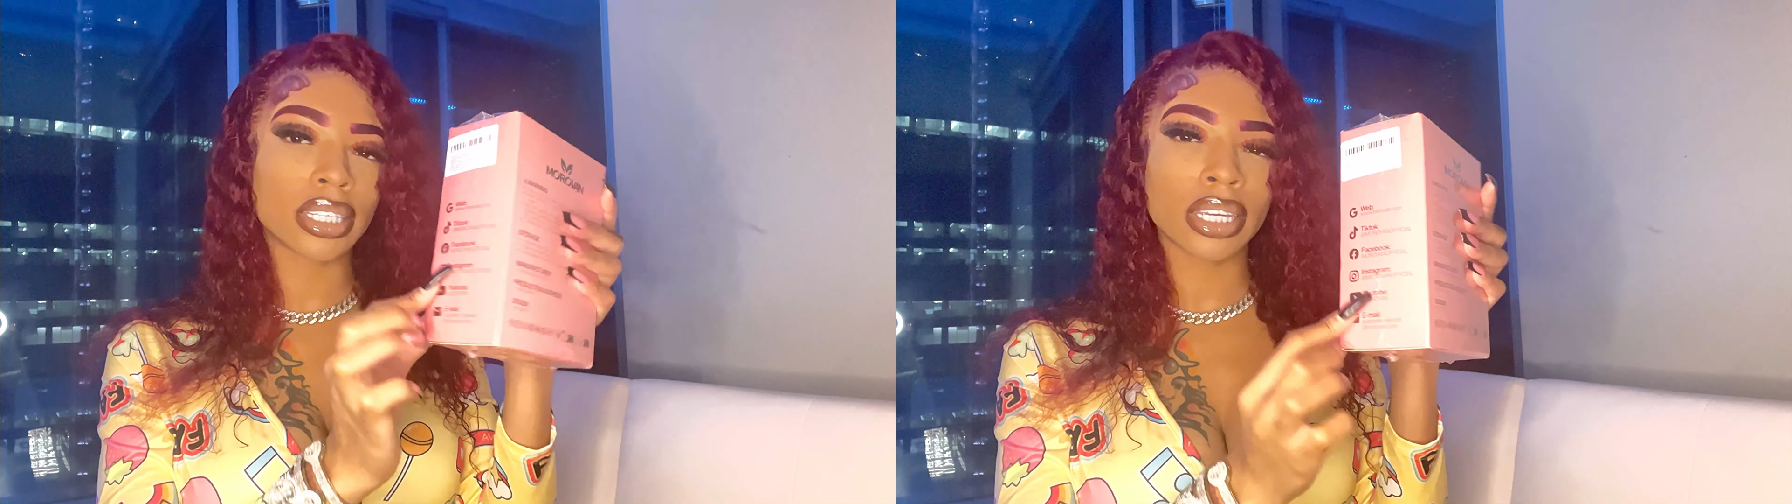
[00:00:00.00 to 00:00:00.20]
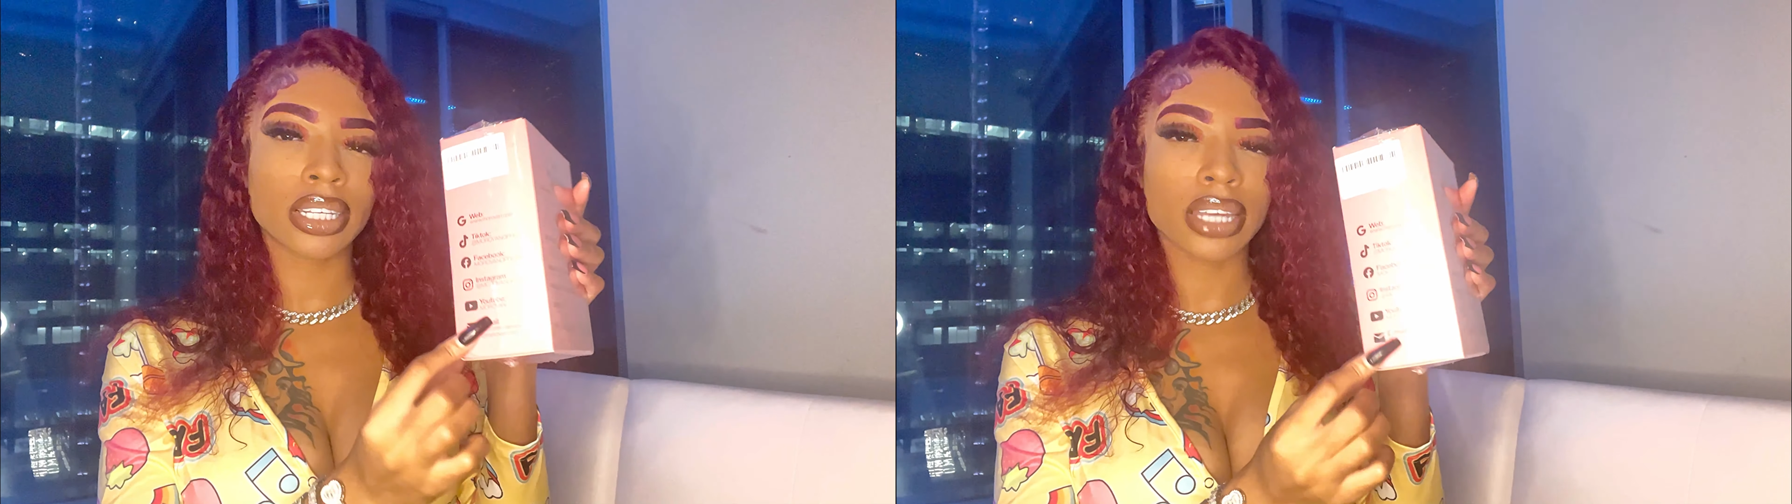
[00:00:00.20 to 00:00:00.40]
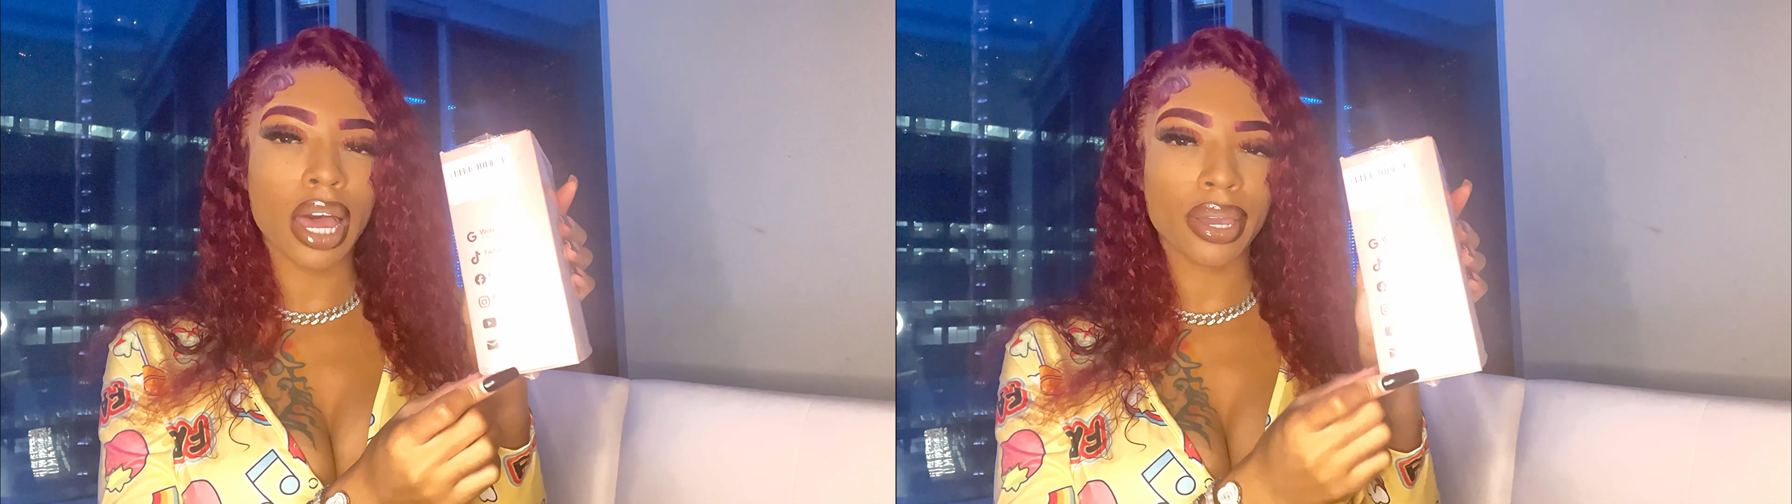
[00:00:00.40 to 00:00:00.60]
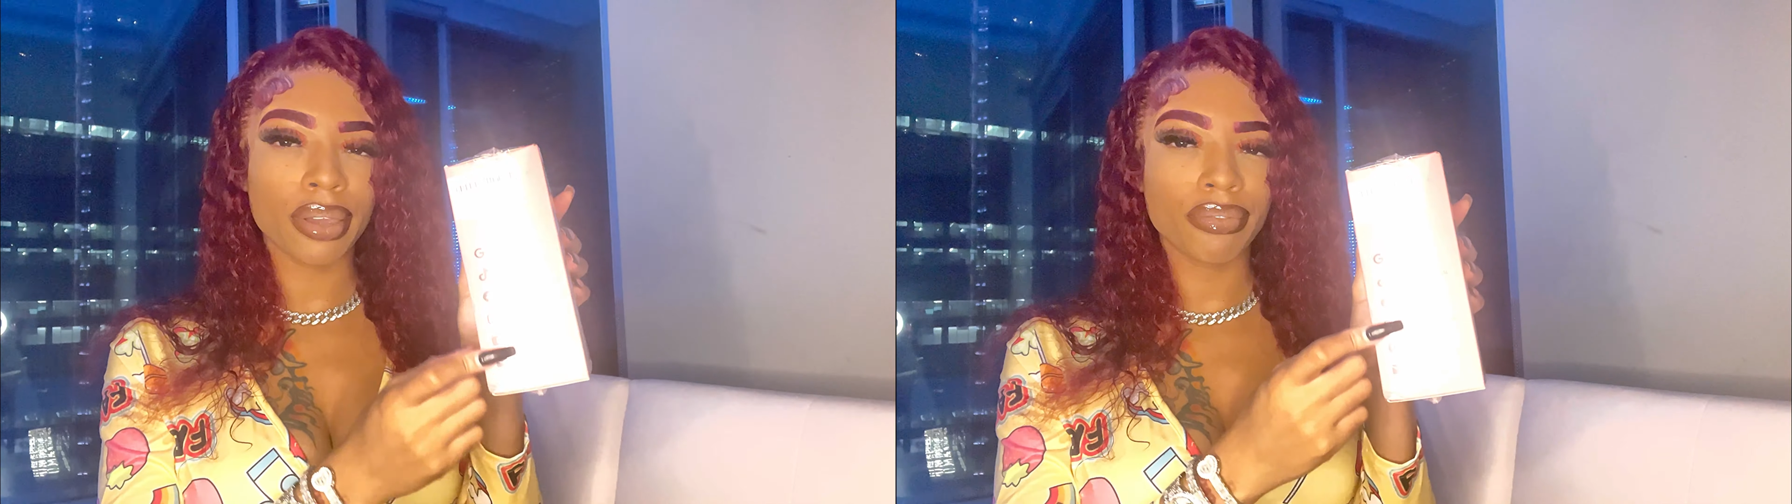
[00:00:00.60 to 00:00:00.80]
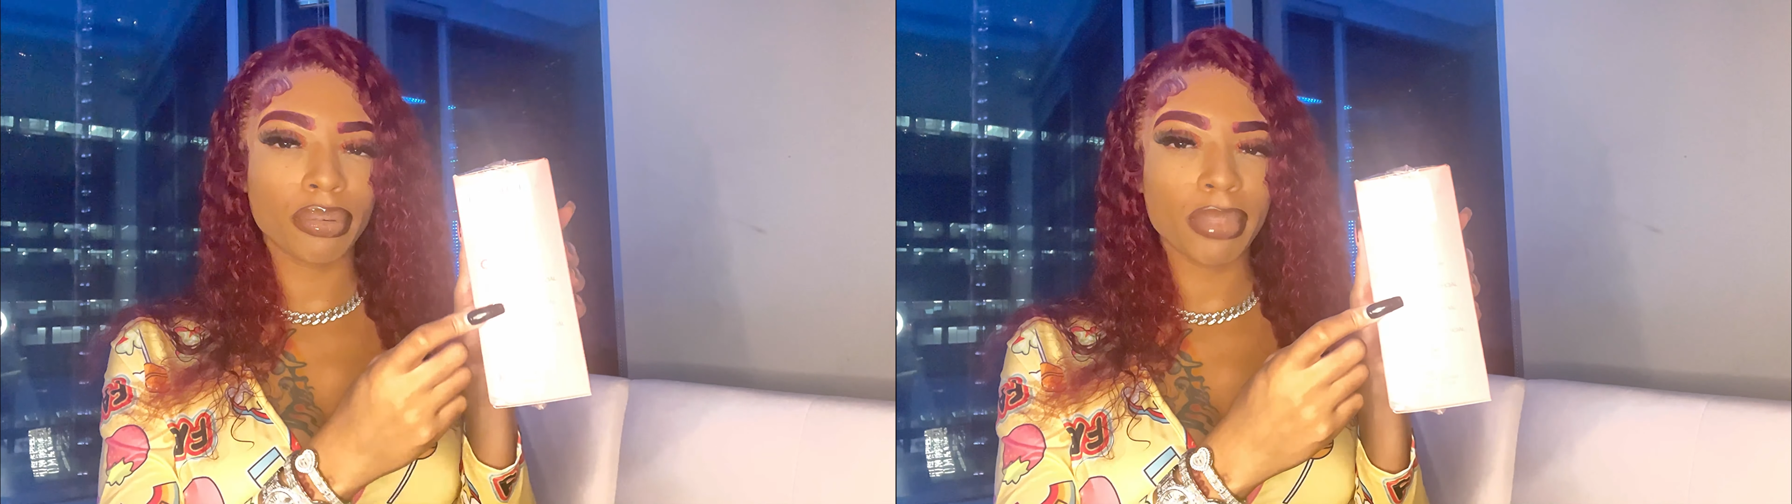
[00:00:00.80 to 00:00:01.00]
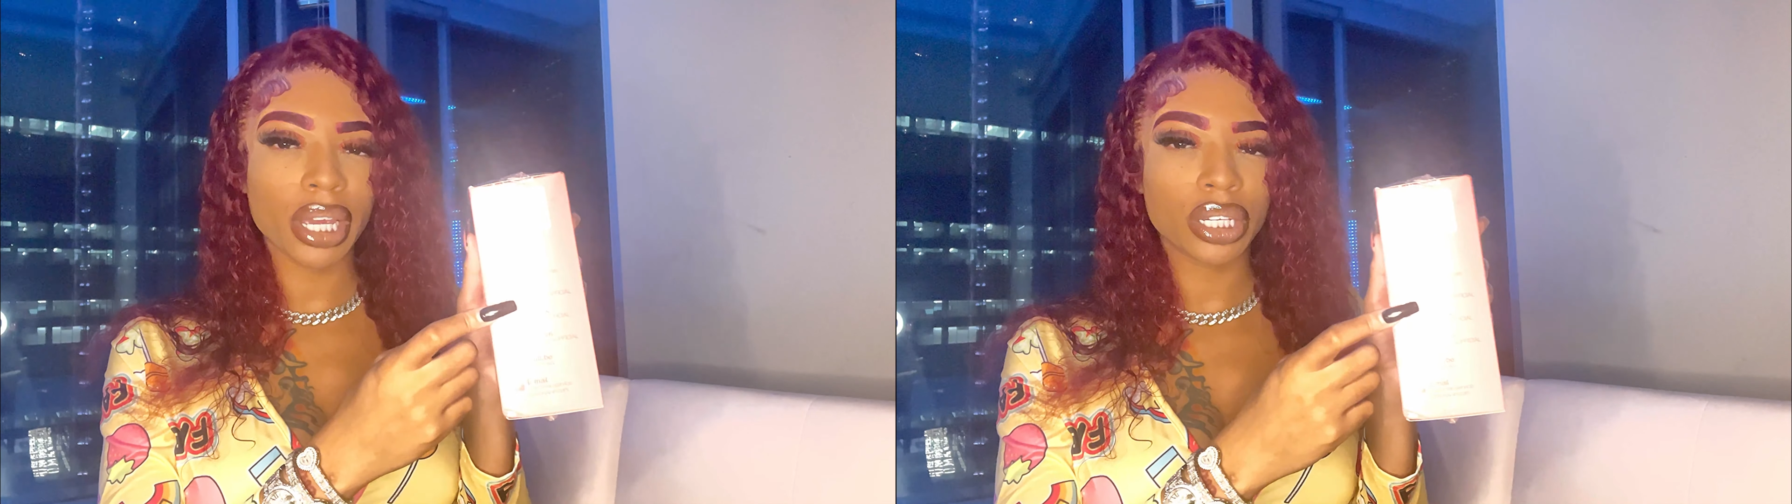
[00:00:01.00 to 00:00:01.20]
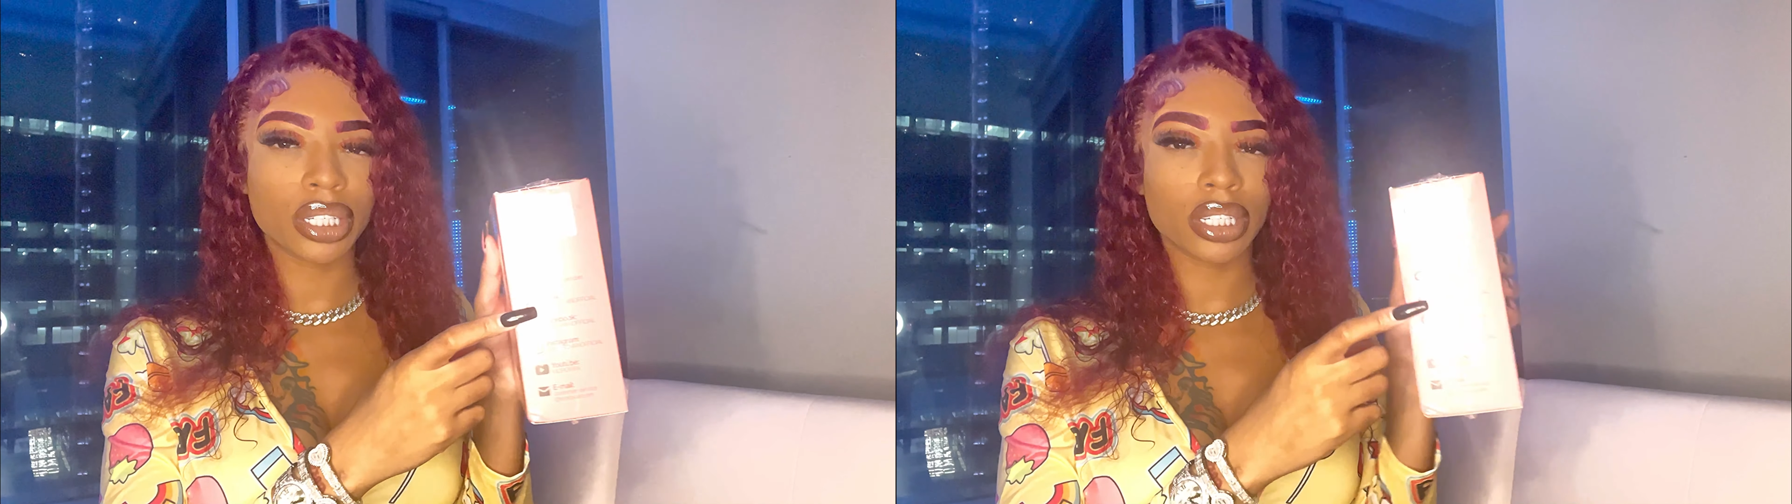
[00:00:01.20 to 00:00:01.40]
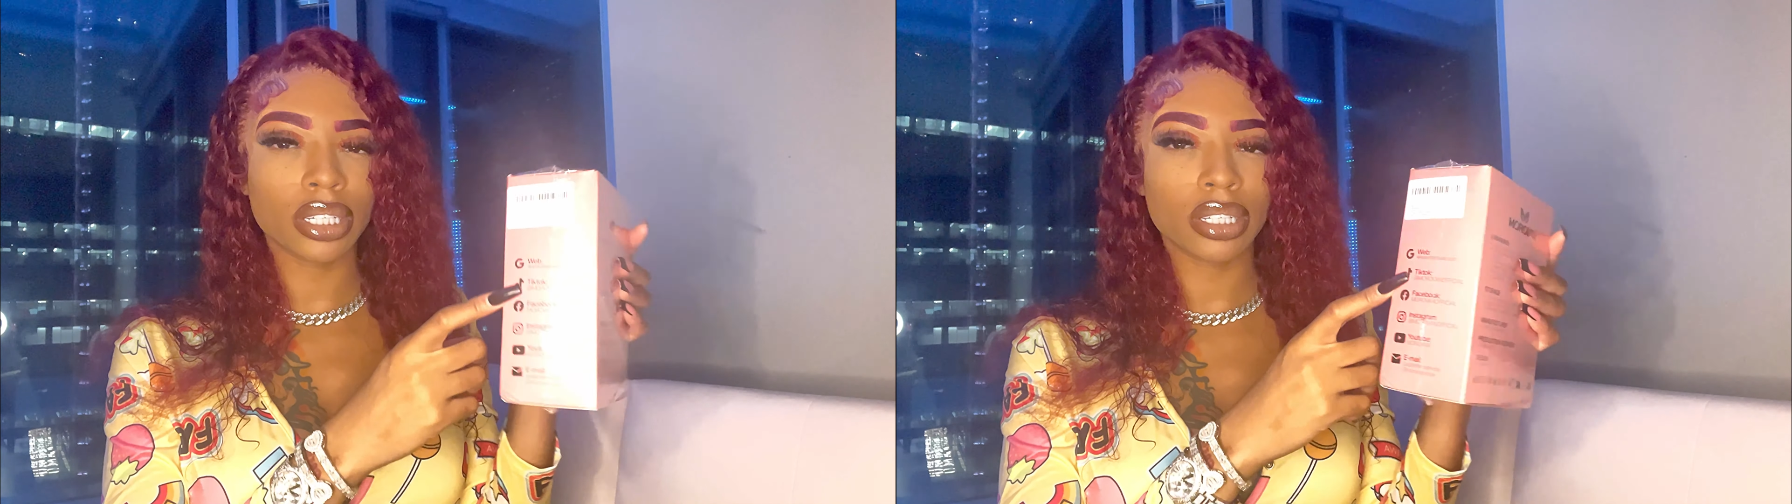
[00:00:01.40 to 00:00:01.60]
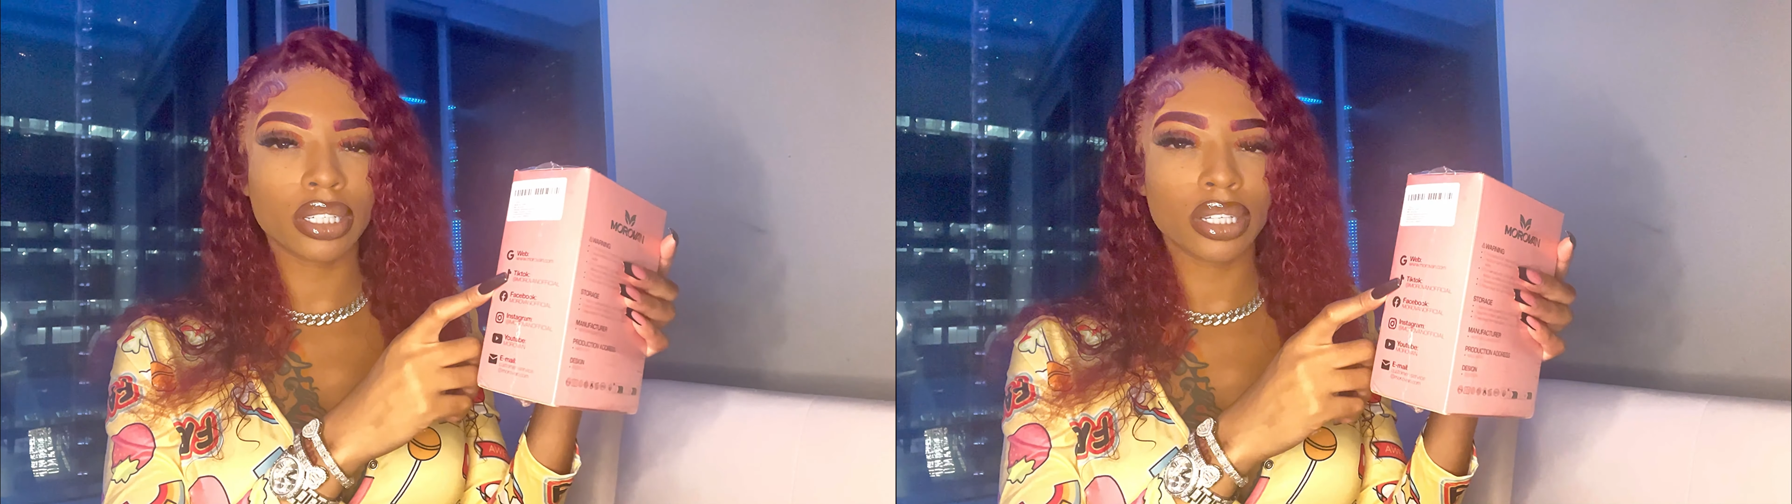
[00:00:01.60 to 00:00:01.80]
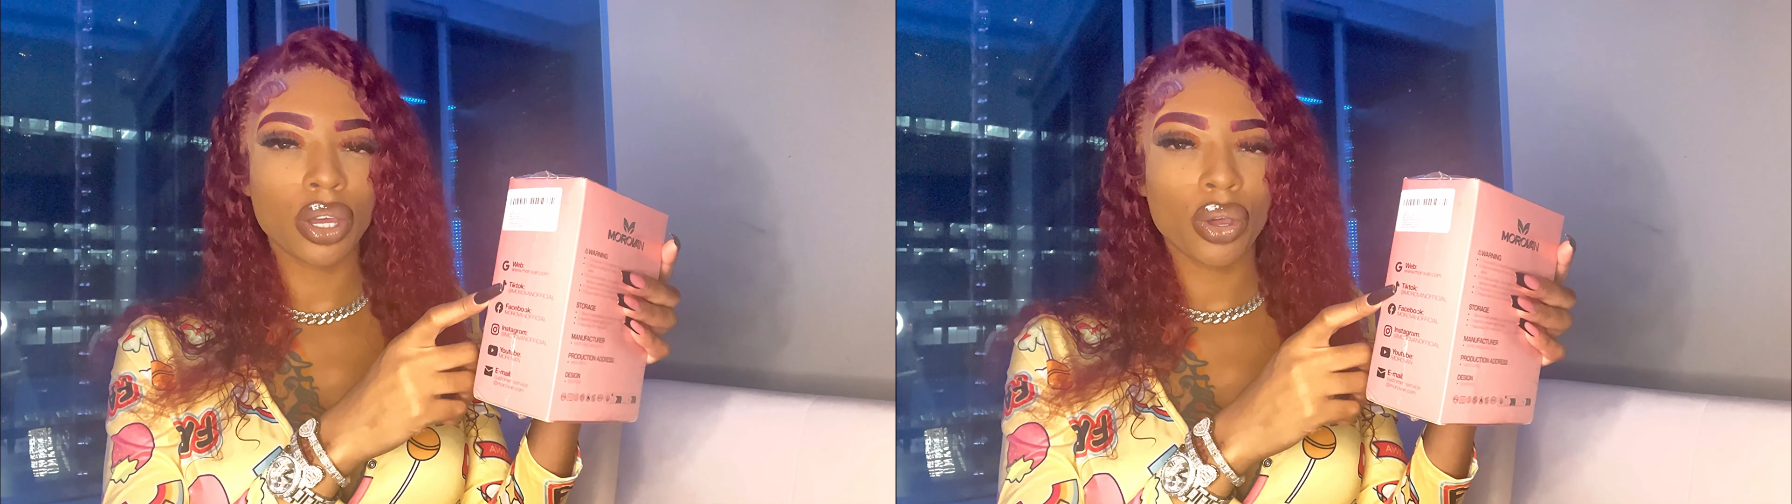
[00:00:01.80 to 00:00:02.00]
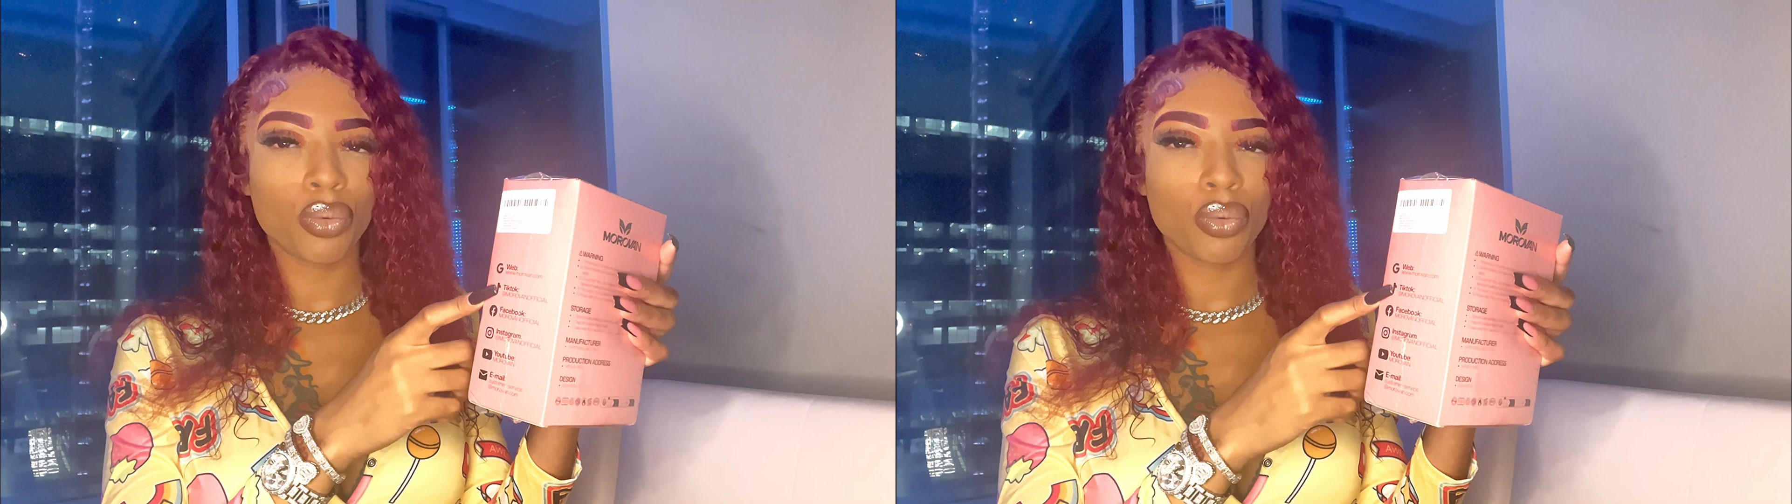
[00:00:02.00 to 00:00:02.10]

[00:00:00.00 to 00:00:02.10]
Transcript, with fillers: TikTok information,